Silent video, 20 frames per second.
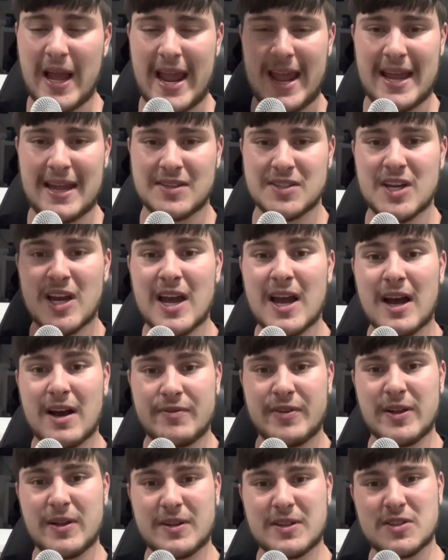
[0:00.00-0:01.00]
and I
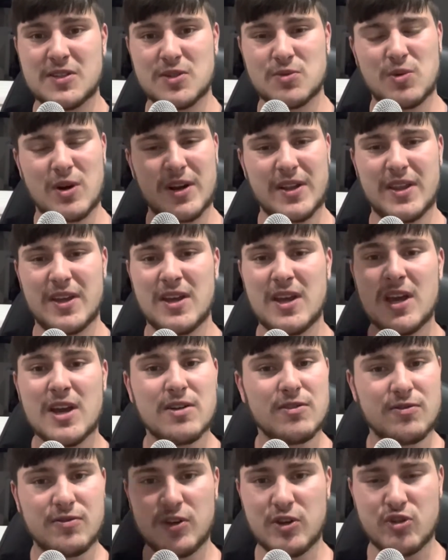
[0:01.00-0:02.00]
feel like this is one of the
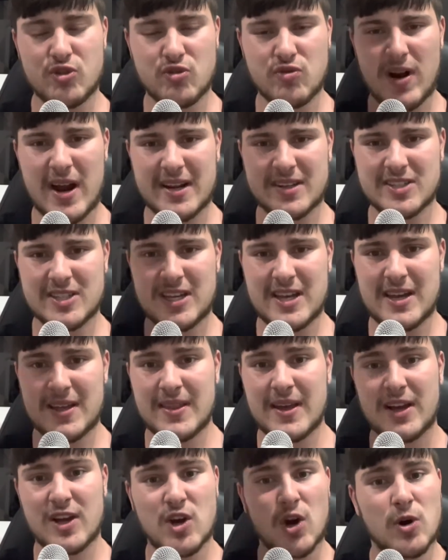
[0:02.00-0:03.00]
few tracks here
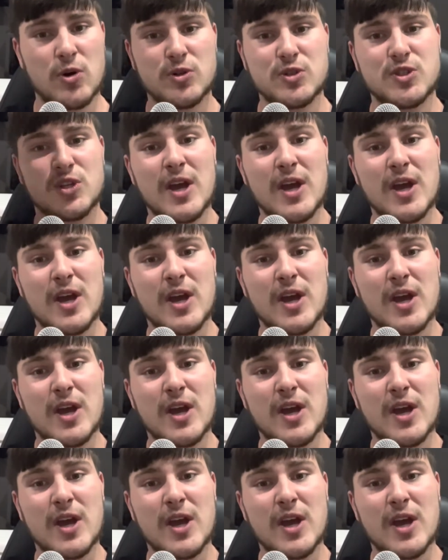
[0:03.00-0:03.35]
that goes